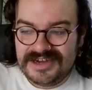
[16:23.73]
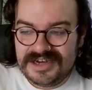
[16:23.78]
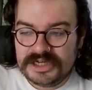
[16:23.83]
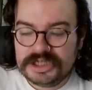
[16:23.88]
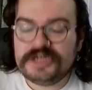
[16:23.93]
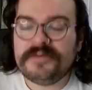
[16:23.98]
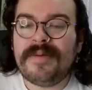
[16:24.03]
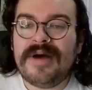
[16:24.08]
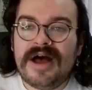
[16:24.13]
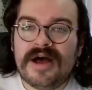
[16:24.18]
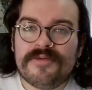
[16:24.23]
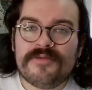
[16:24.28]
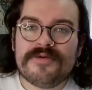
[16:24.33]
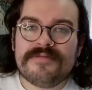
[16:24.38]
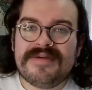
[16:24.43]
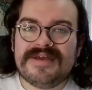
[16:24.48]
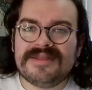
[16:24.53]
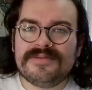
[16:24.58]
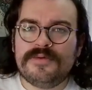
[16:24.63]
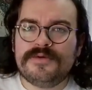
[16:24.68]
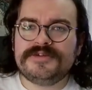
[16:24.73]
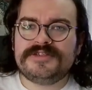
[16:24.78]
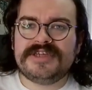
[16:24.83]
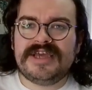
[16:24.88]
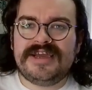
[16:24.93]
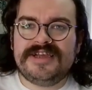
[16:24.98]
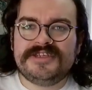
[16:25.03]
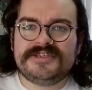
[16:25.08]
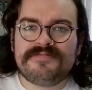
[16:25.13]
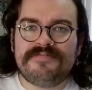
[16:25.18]
Shibata would make the most
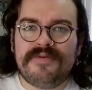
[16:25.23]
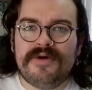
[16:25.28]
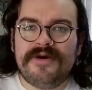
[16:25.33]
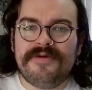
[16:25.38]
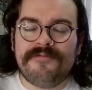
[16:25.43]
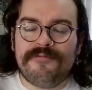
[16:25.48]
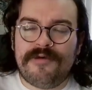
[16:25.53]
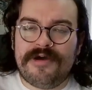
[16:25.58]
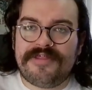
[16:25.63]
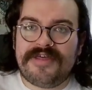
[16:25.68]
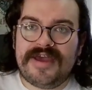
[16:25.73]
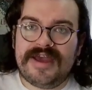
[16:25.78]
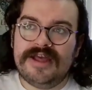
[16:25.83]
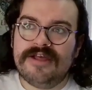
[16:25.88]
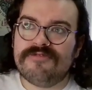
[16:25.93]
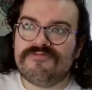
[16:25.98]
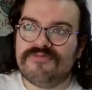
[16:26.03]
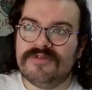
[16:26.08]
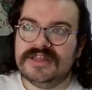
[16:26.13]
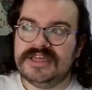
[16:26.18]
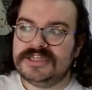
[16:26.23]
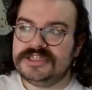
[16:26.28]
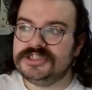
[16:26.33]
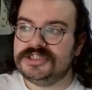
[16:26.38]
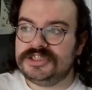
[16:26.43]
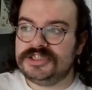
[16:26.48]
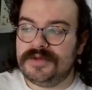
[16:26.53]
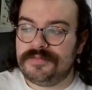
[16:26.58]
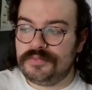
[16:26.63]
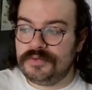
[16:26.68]
sense, but with his
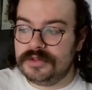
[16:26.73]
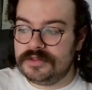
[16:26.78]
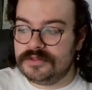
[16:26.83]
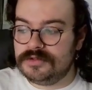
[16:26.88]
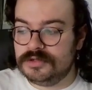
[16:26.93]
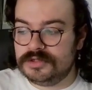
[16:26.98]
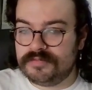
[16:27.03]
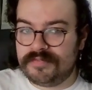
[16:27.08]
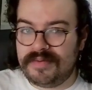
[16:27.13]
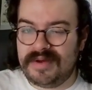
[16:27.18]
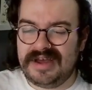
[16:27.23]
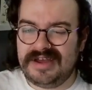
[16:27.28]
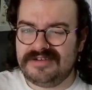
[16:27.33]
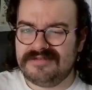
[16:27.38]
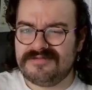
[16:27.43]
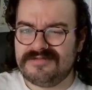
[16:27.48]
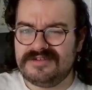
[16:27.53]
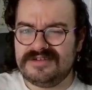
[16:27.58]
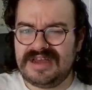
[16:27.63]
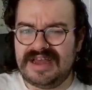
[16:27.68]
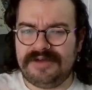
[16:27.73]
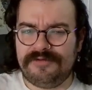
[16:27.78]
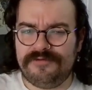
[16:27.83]
relationship with New Japan uh,